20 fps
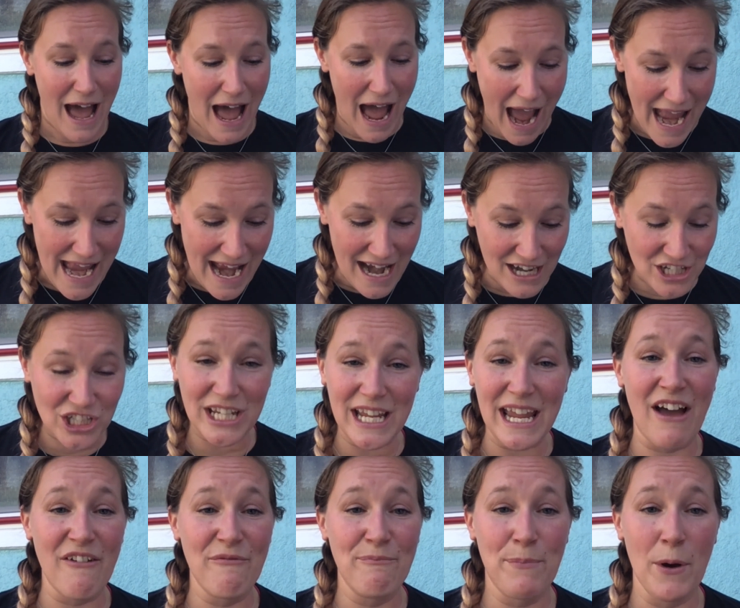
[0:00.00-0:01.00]
I actually
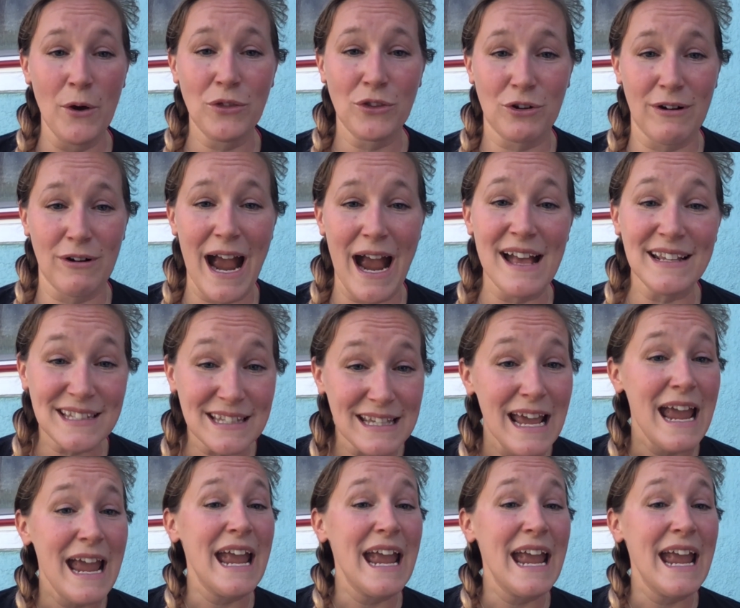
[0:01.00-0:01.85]
have both grass